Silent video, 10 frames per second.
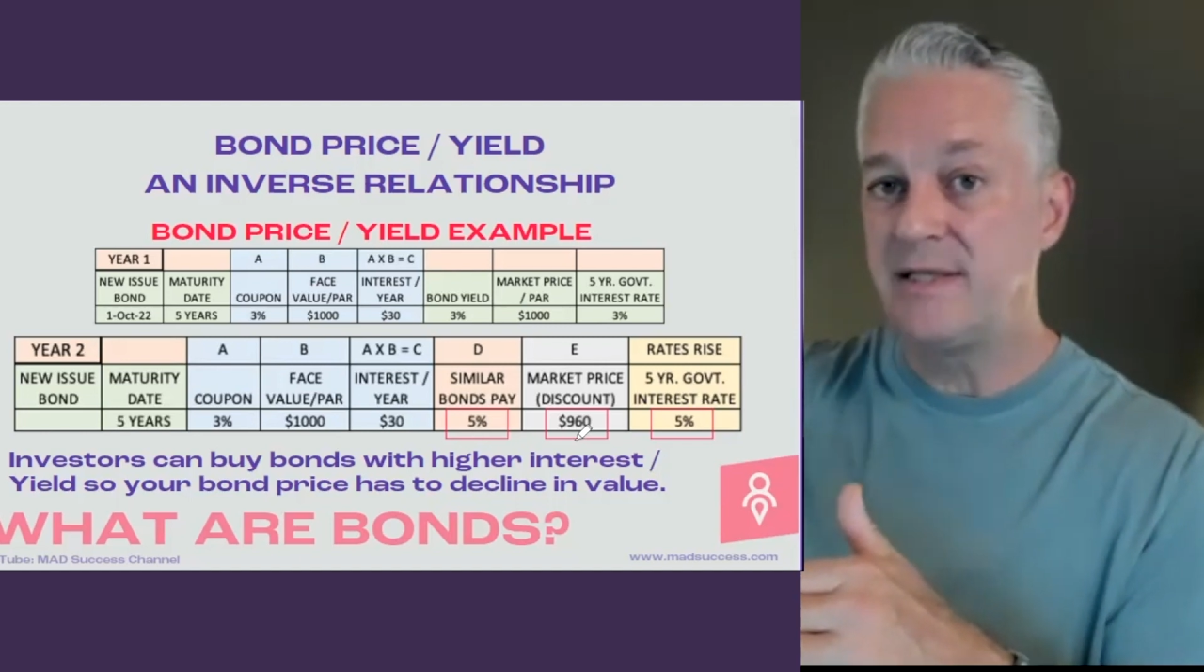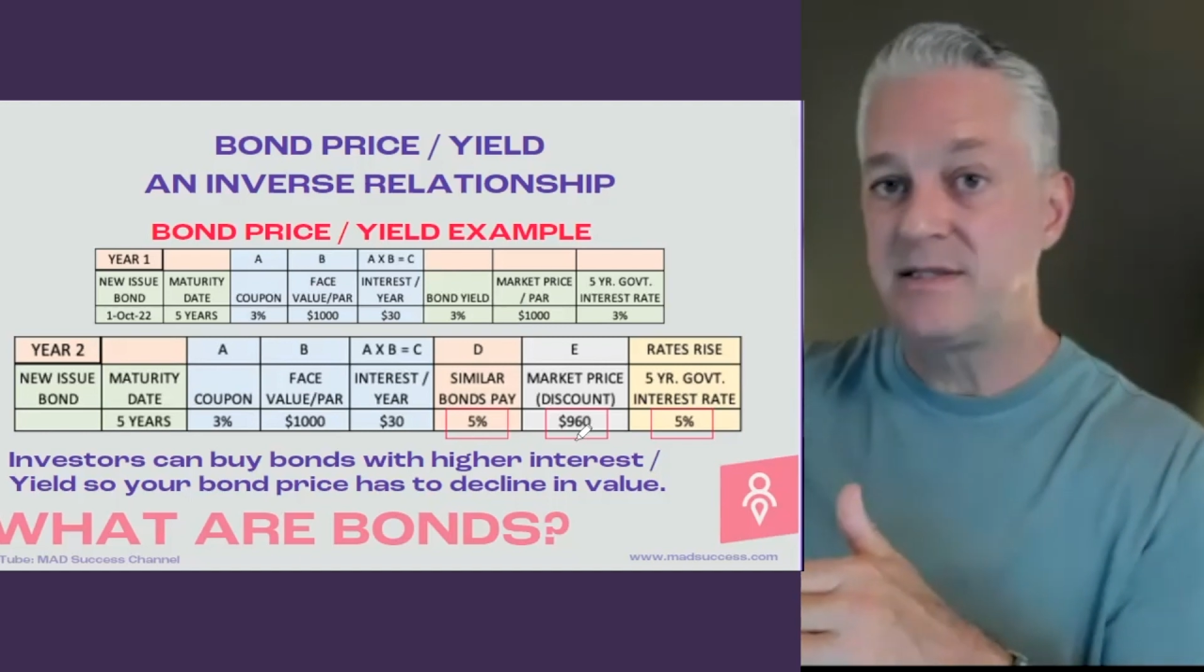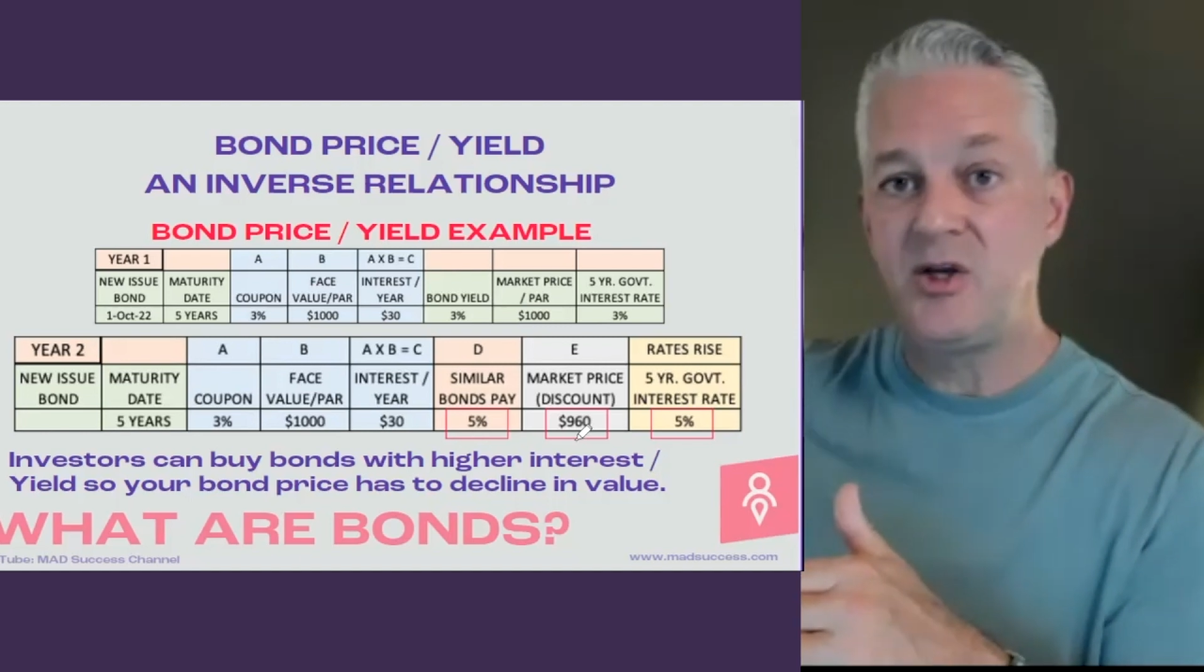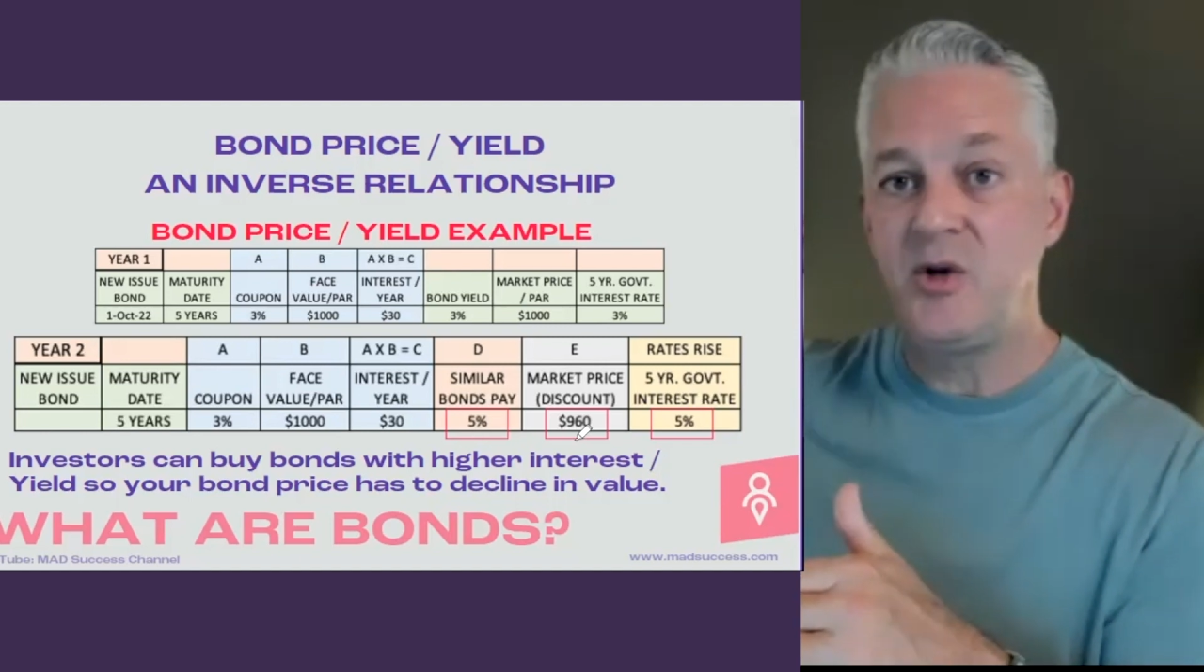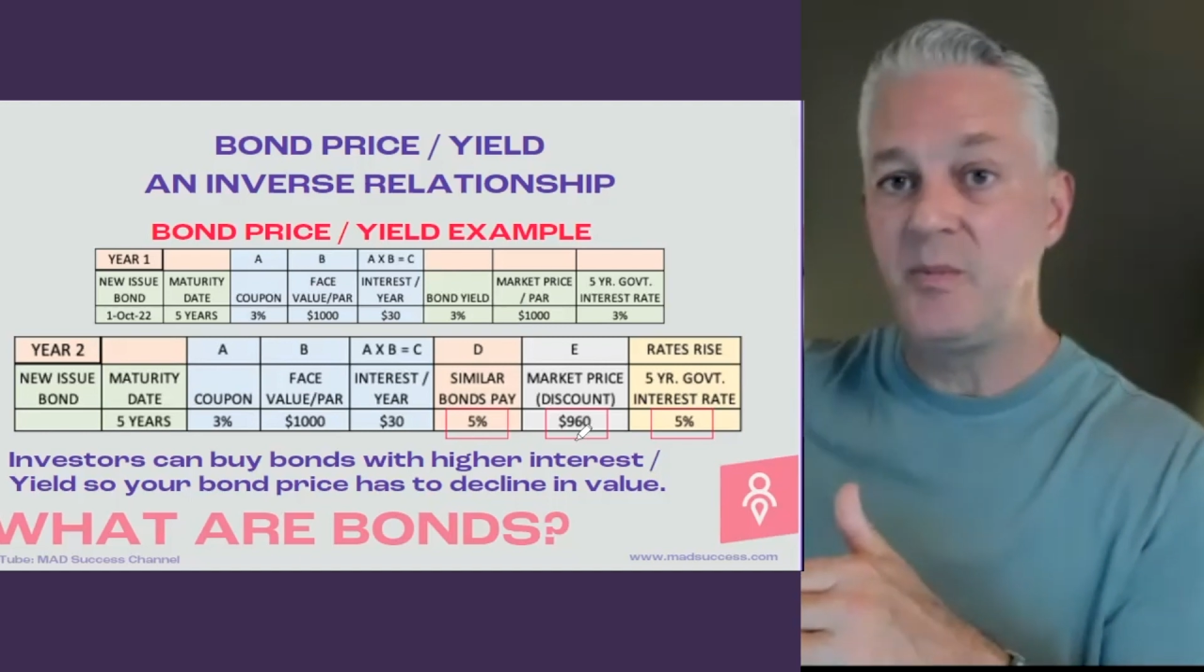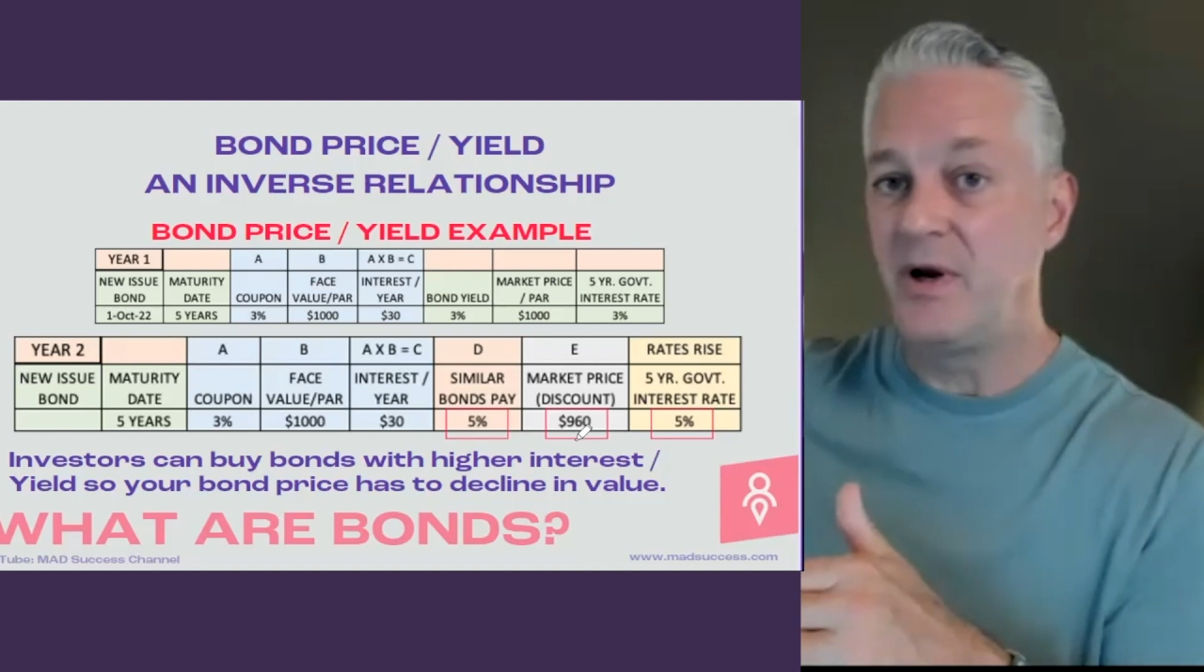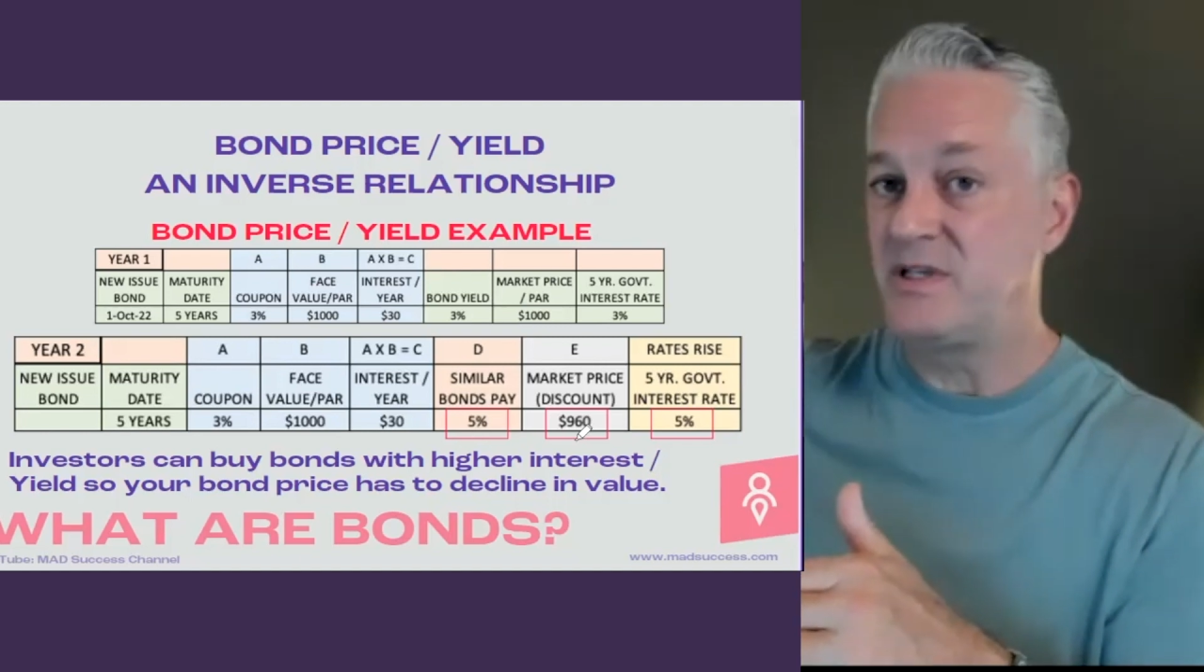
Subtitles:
is the coupon,